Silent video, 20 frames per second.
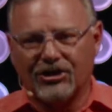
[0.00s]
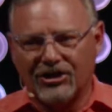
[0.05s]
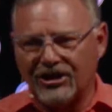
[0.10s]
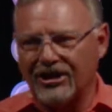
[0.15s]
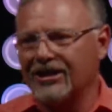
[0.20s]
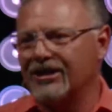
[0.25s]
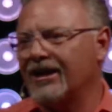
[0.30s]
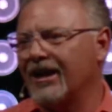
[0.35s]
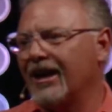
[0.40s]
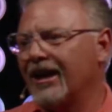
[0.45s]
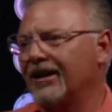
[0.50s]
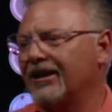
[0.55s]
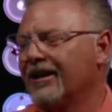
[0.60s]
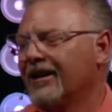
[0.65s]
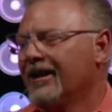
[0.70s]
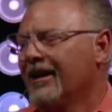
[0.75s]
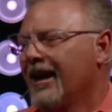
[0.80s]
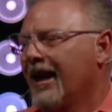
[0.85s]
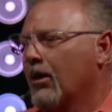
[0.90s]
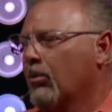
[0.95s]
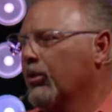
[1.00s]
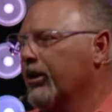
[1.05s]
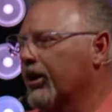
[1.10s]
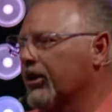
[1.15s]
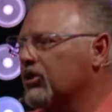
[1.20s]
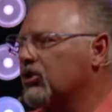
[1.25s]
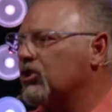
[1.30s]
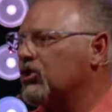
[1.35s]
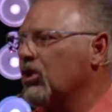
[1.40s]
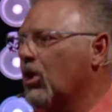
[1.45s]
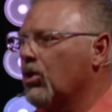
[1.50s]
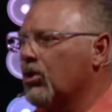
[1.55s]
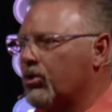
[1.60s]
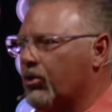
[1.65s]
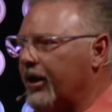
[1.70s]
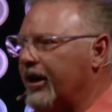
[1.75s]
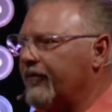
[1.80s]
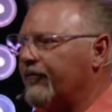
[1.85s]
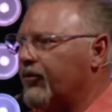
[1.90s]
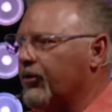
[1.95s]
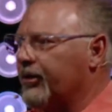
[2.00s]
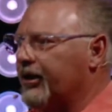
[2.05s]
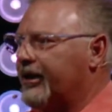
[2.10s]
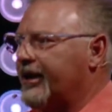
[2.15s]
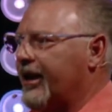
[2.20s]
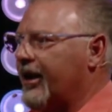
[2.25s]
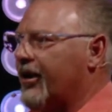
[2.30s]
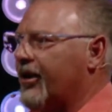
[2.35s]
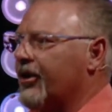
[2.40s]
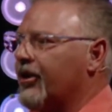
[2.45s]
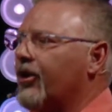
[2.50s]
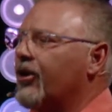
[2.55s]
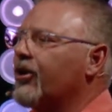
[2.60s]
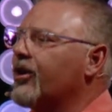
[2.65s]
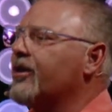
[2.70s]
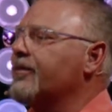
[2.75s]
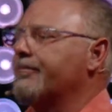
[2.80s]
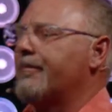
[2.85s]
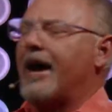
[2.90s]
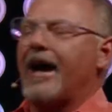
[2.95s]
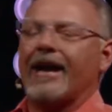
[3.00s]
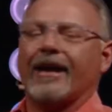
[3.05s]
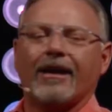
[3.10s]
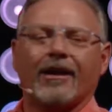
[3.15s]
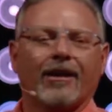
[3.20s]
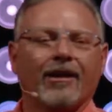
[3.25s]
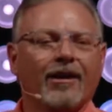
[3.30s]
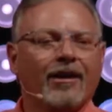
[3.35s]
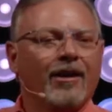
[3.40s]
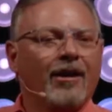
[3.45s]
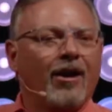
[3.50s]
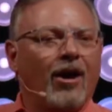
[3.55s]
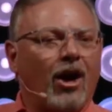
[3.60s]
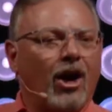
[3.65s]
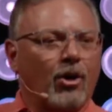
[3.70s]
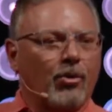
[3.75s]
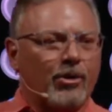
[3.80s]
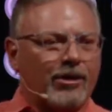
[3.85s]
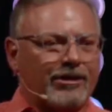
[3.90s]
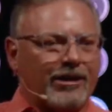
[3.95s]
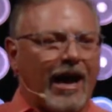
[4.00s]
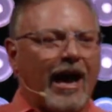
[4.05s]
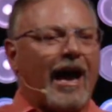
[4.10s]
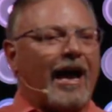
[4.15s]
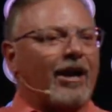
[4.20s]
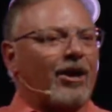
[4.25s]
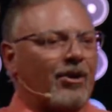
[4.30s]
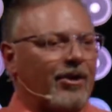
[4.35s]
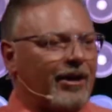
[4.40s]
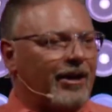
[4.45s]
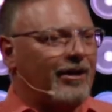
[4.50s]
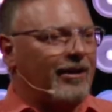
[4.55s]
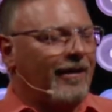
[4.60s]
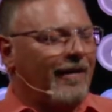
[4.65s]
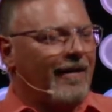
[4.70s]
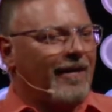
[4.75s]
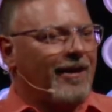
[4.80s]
she did. And we are so grateful to Karen. Her and Mike are retiring.